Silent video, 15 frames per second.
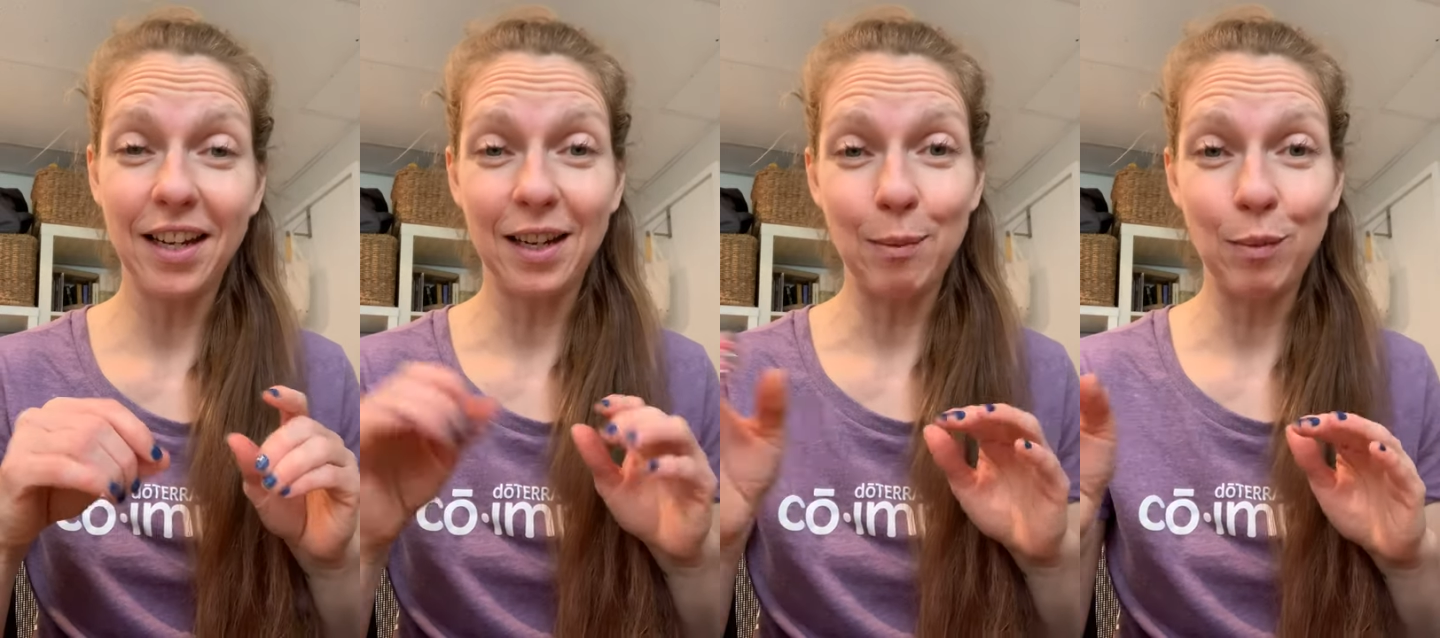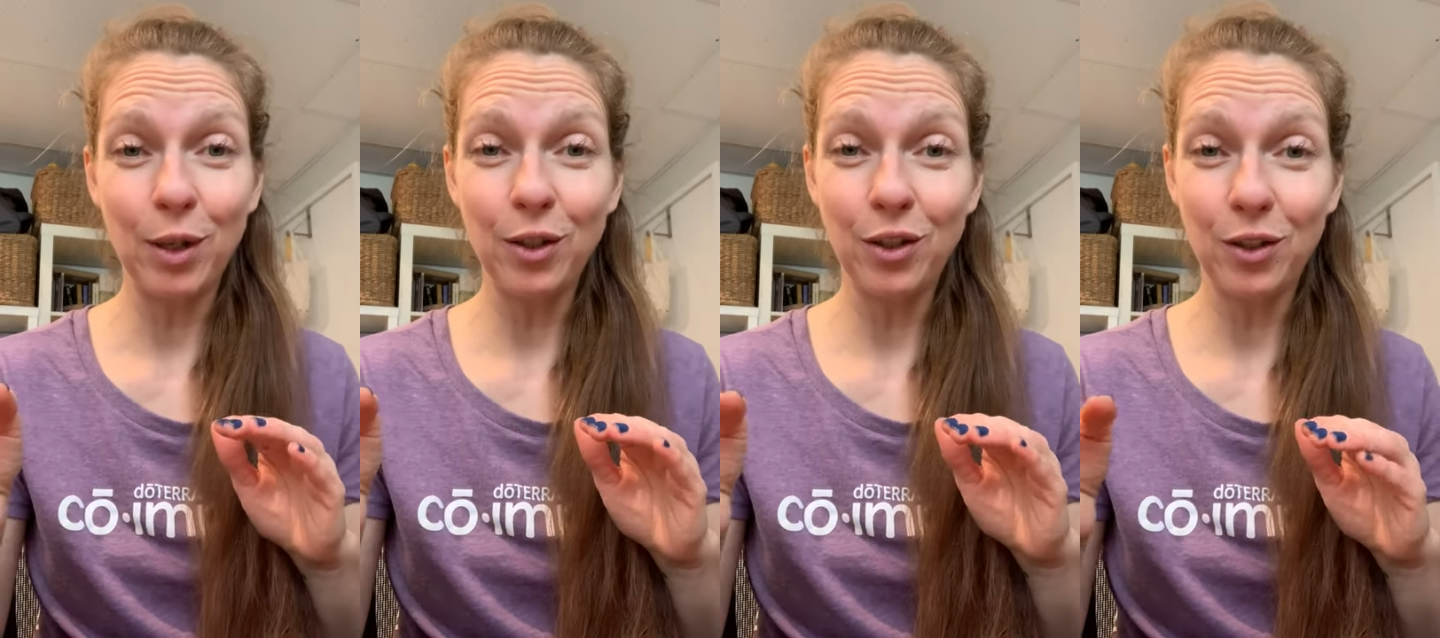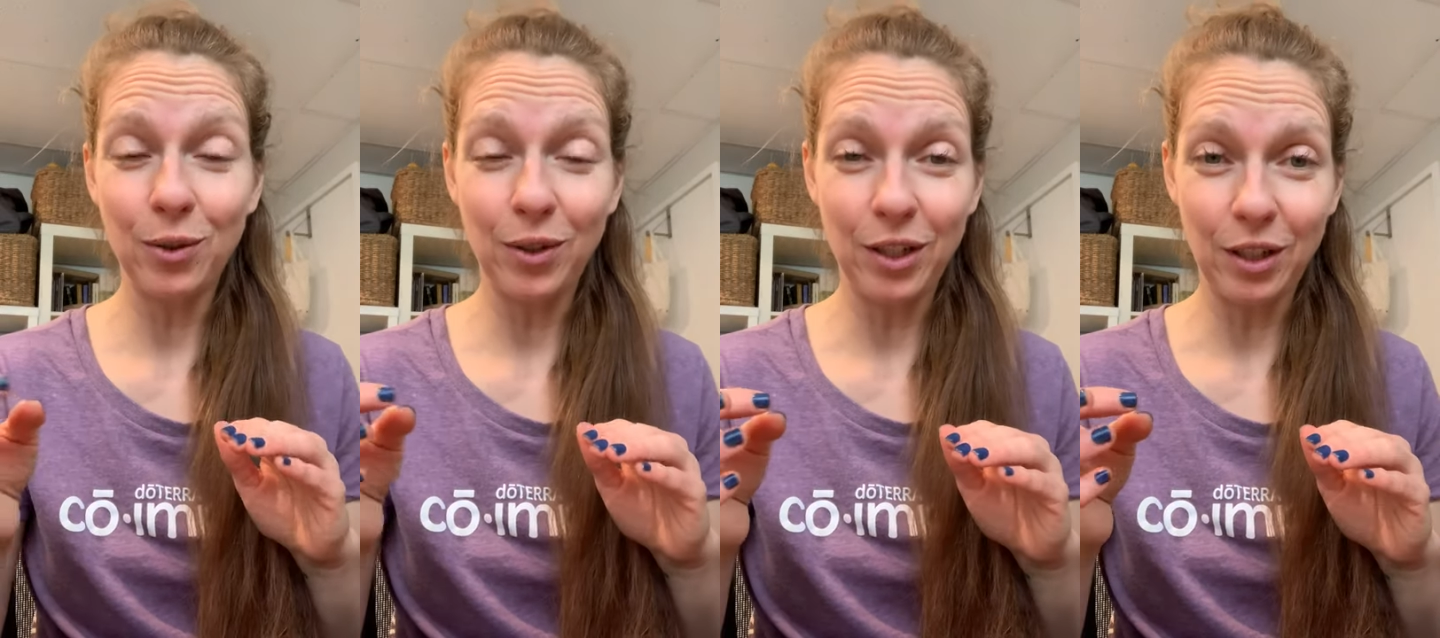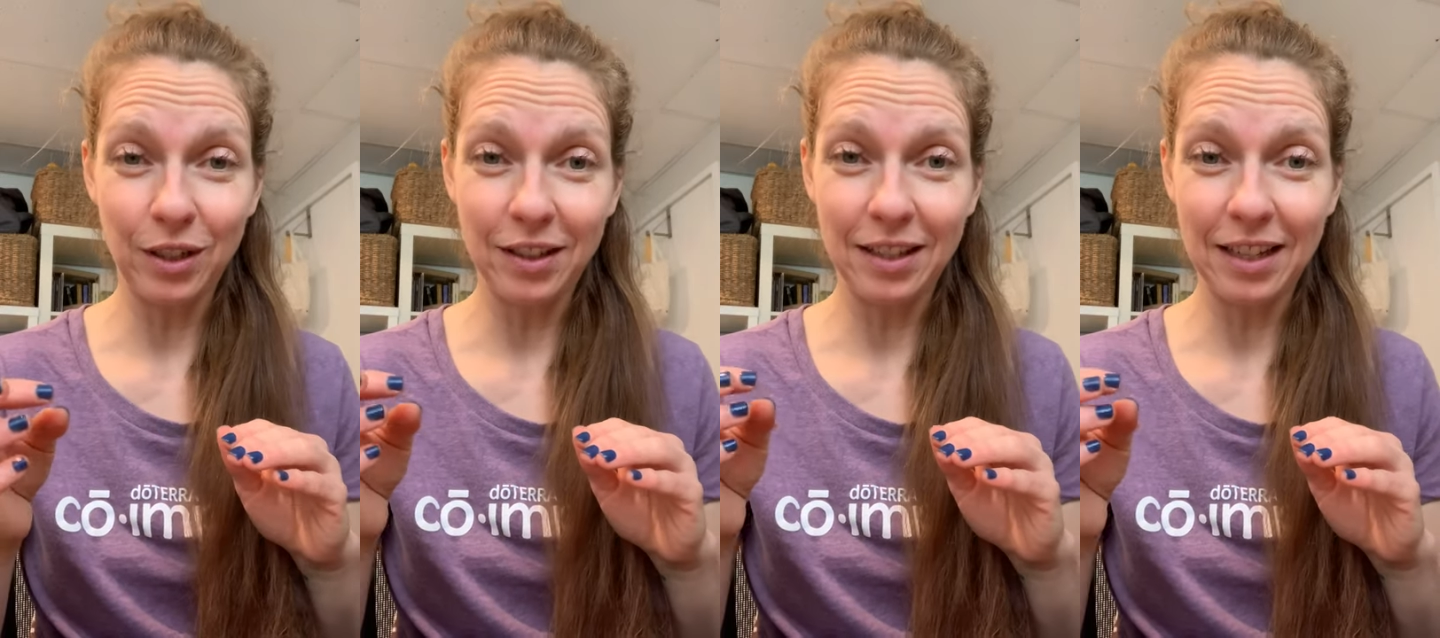and emotional
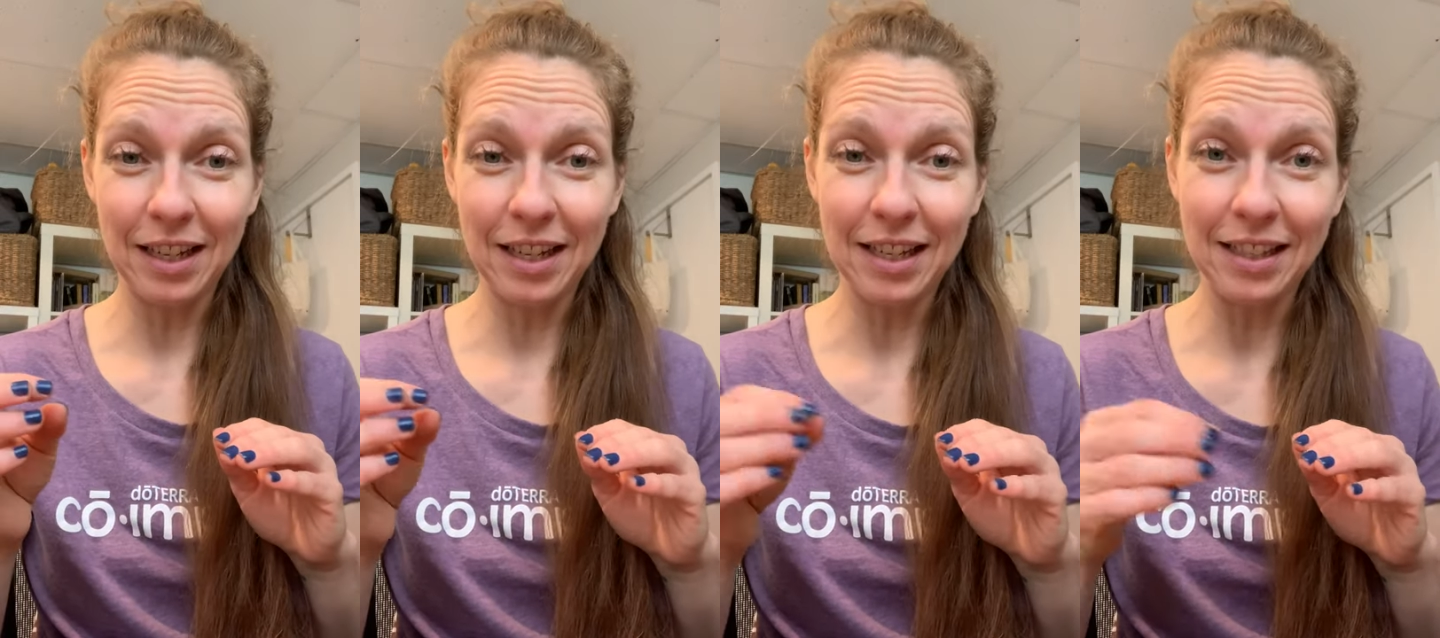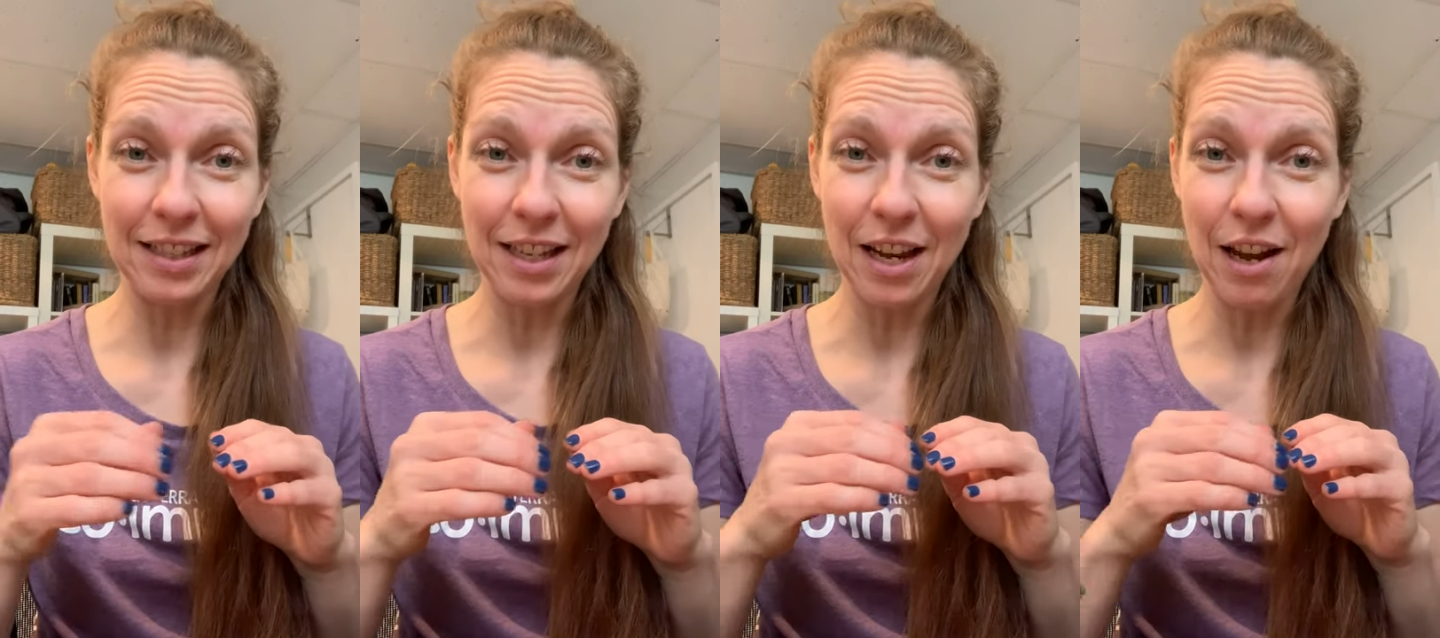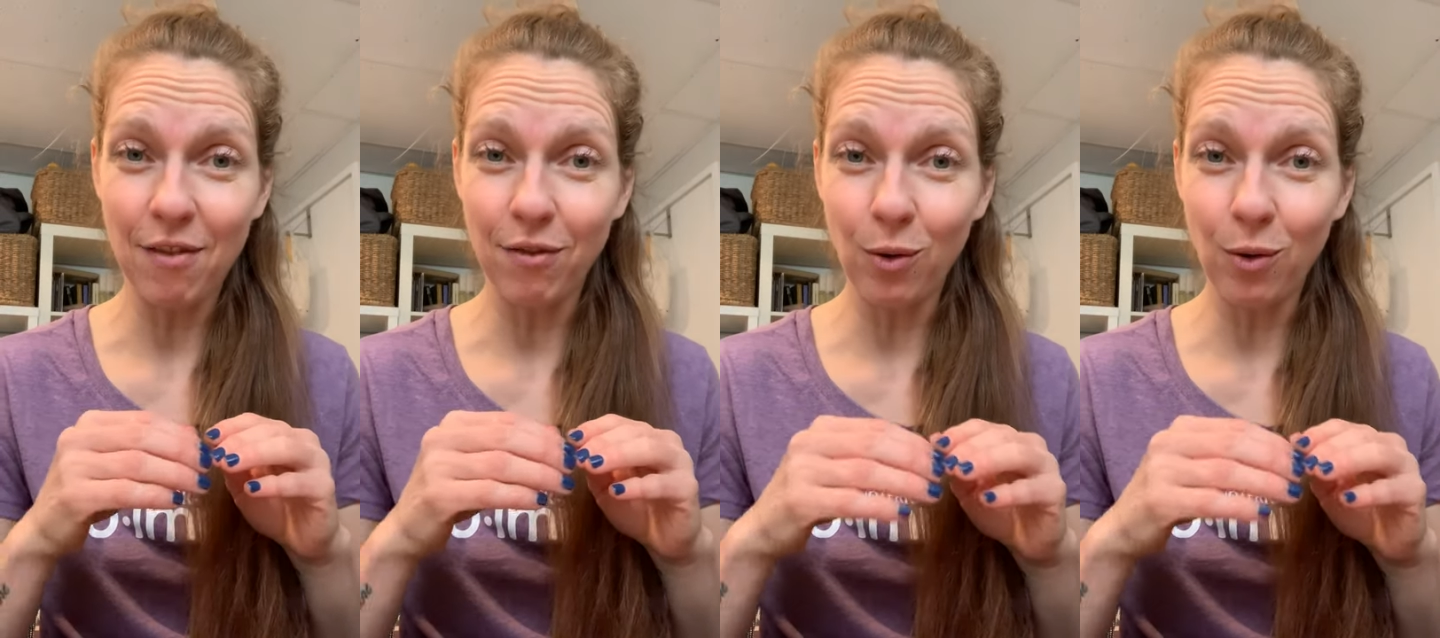uses of